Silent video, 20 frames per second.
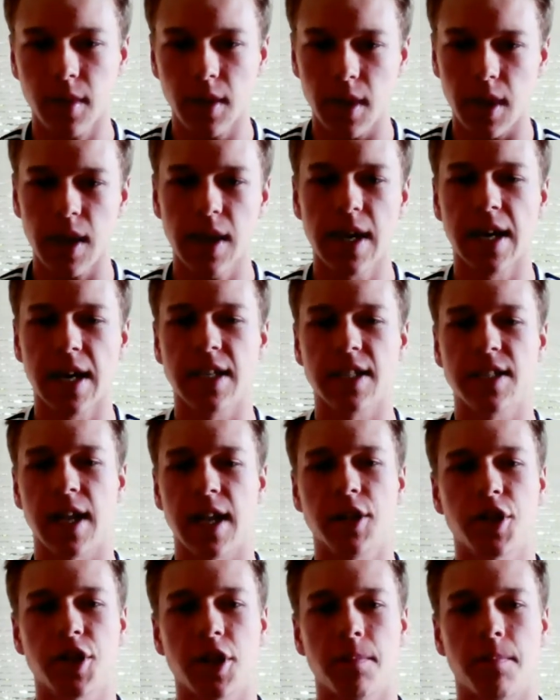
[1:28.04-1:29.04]

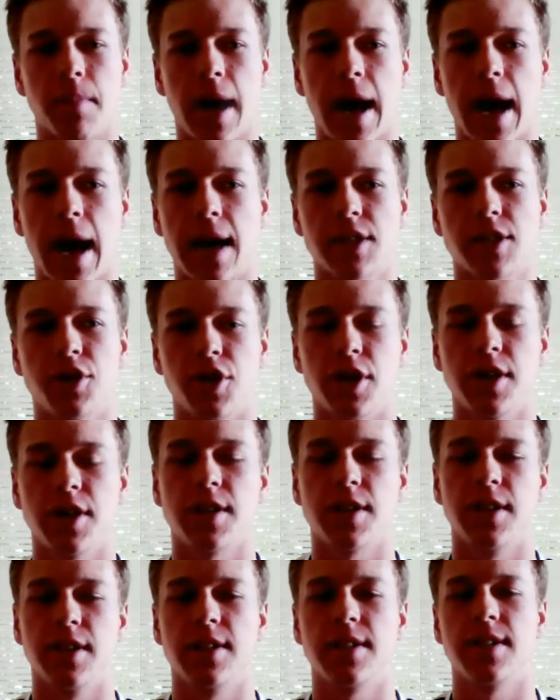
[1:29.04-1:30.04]
extension past
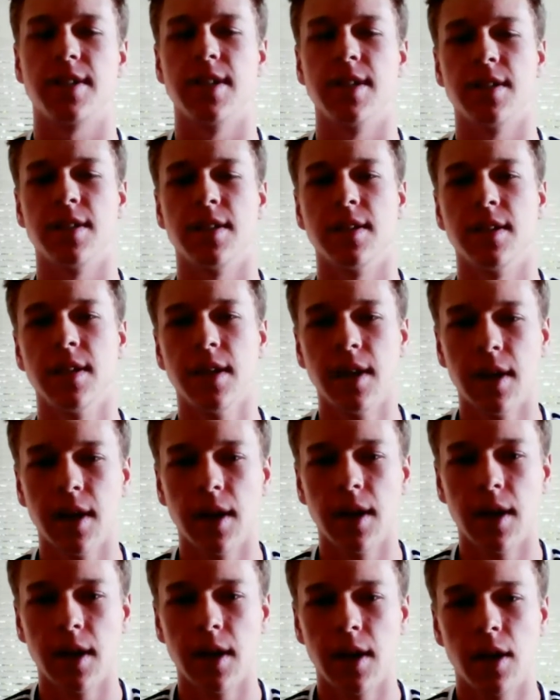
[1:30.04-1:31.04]
just this season,
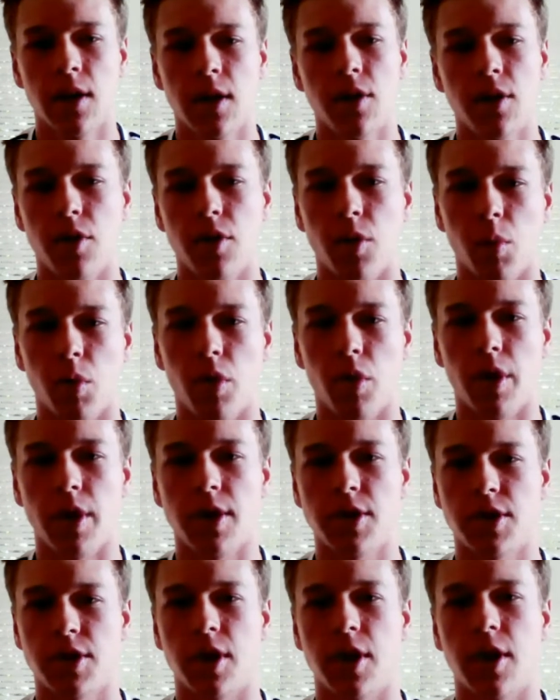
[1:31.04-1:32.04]
the
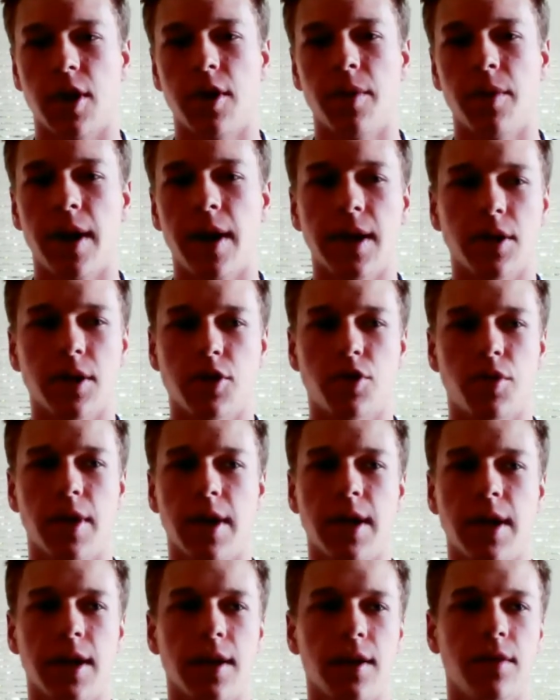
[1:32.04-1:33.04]
Warriors aren't ready to
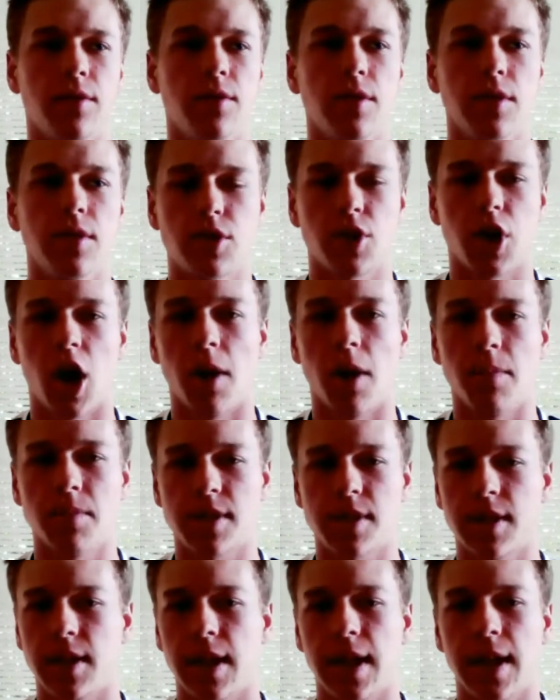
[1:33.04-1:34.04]
trade
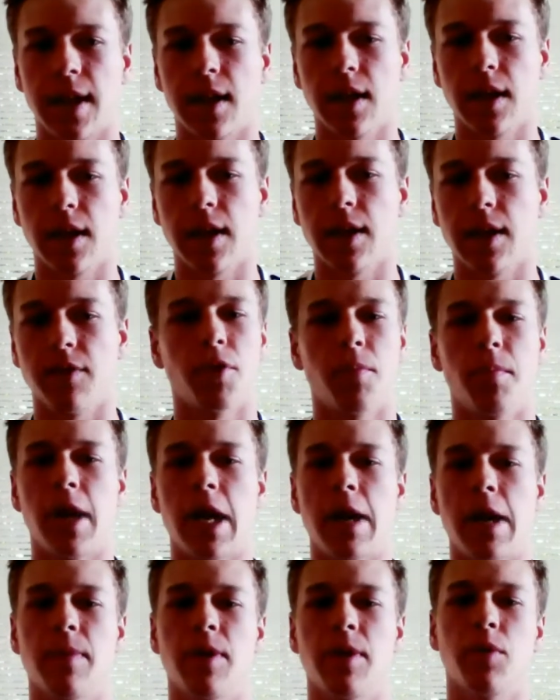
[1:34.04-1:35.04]
Thompson and Lee for
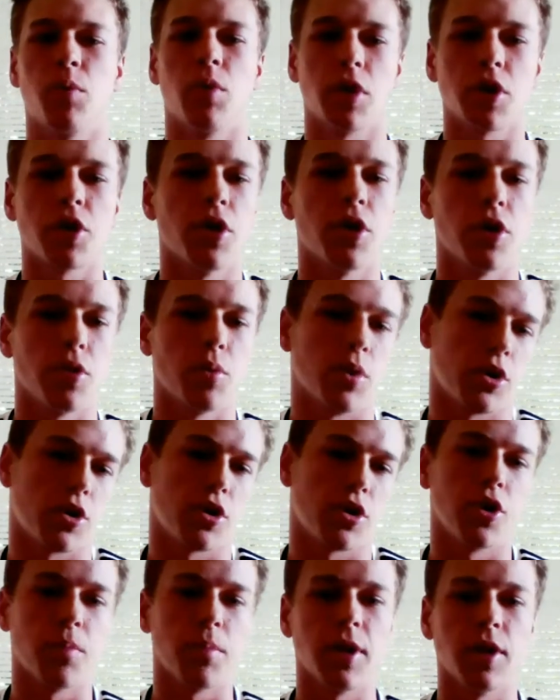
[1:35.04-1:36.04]
maybe what
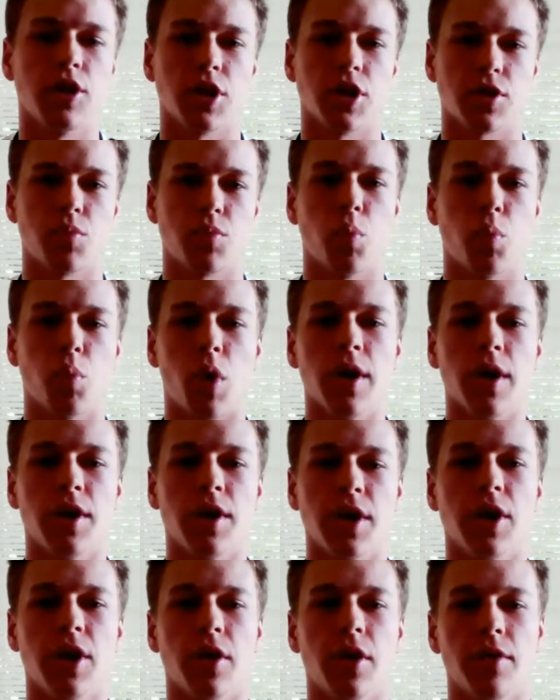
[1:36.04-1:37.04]
could be just 1
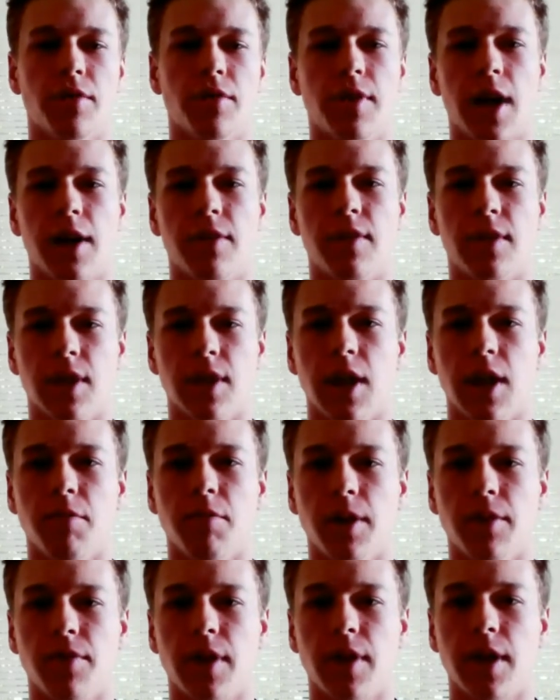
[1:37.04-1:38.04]
year of Kevin Love.
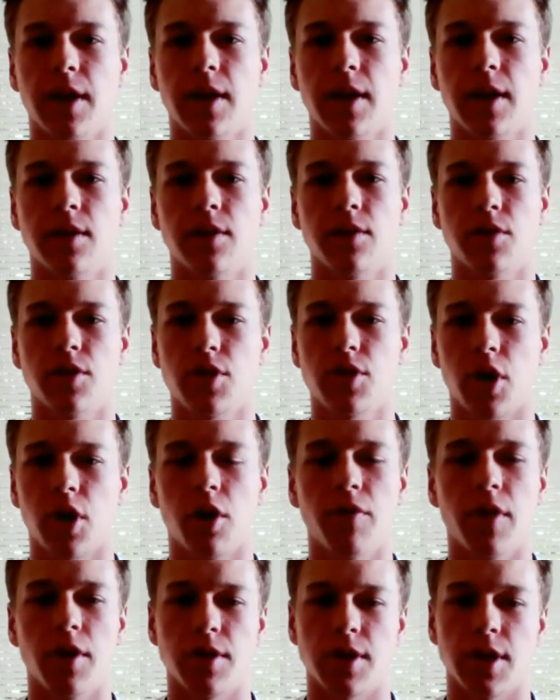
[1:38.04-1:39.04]
But if they can
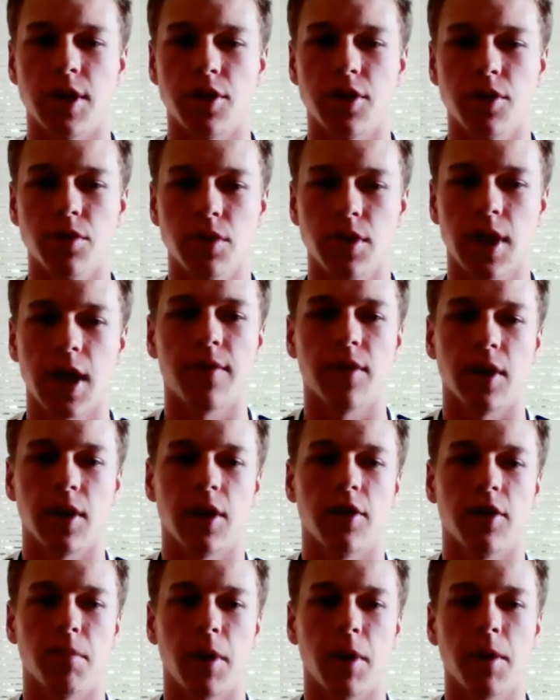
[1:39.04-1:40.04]
solve those issues, Kevin
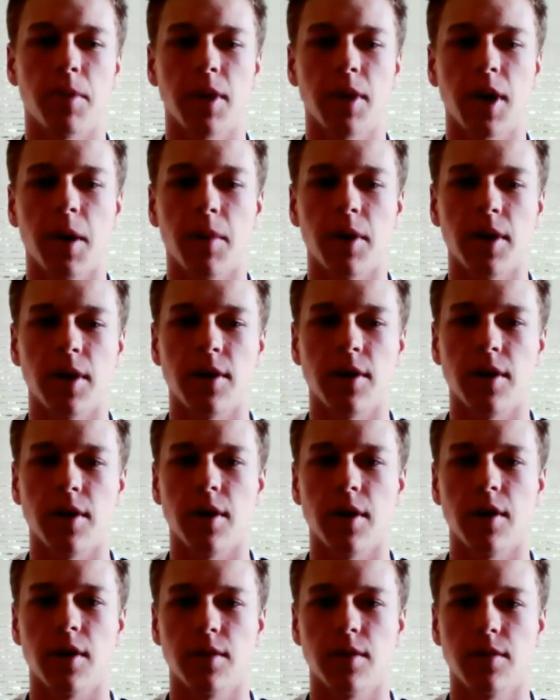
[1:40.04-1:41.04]
Love might be coming
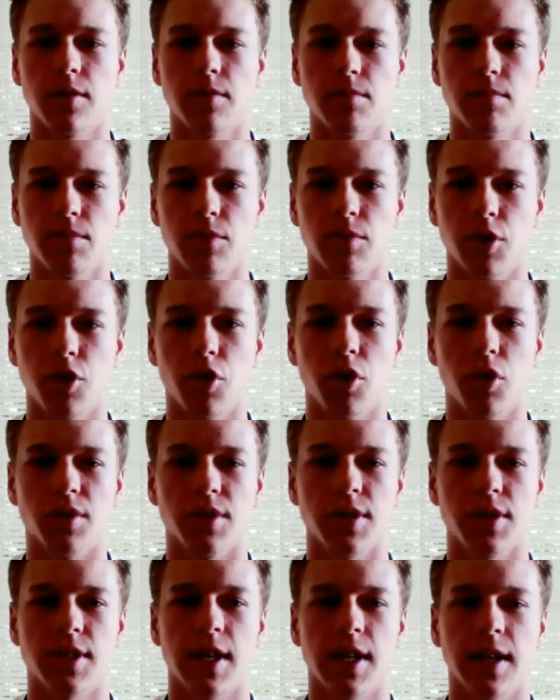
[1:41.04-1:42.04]
to the
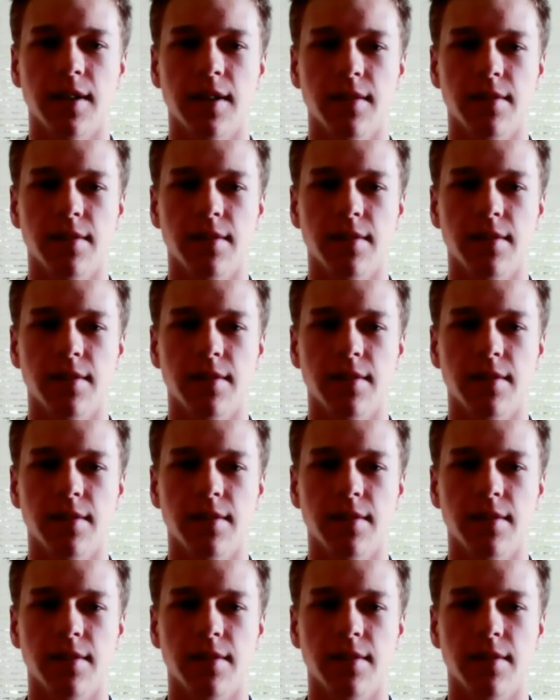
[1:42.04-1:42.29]
Golden State.